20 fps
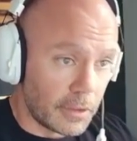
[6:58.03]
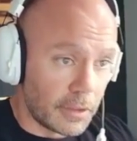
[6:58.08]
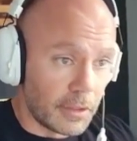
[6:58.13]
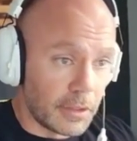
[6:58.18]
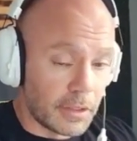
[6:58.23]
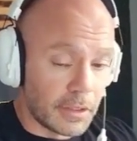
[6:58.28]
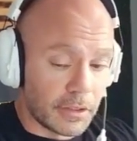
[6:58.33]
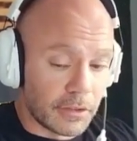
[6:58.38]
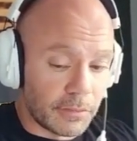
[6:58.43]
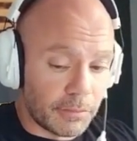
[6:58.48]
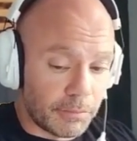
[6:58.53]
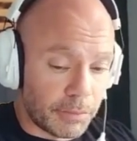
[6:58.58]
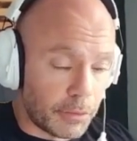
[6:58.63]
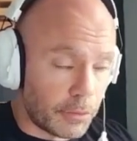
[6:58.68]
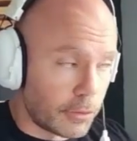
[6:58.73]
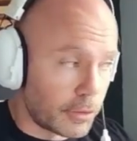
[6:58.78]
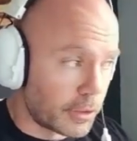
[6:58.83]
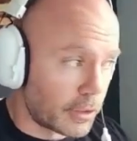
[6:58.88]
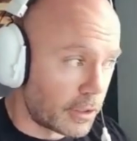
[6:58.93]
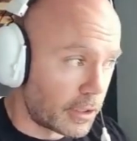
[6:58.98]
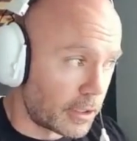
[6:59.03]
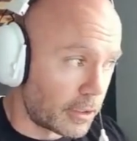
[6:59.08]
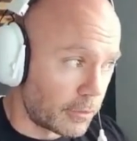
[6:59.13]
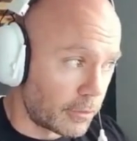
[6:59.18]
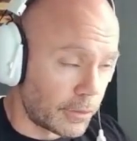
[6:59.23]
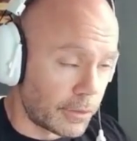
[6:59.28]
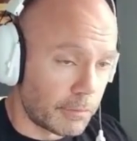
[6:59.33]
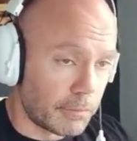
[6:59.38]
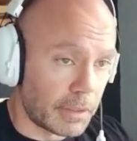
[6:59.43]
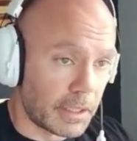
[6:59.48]
He's pulling hard
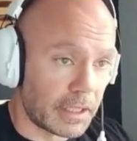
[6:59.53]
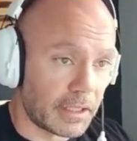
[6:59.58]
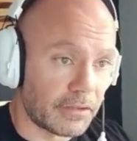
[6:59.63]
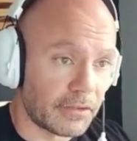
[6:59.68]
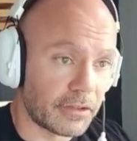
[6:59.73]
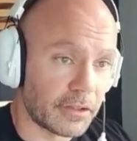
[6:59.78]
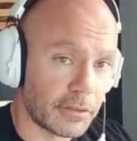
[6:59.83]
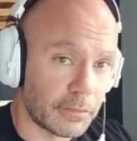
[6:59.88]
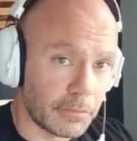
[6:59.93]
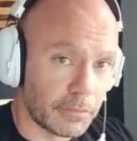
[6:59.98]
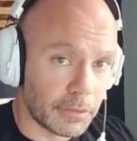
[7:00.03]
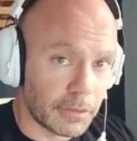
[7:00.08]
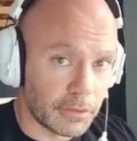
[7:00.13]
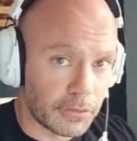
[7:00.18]
with the bicep.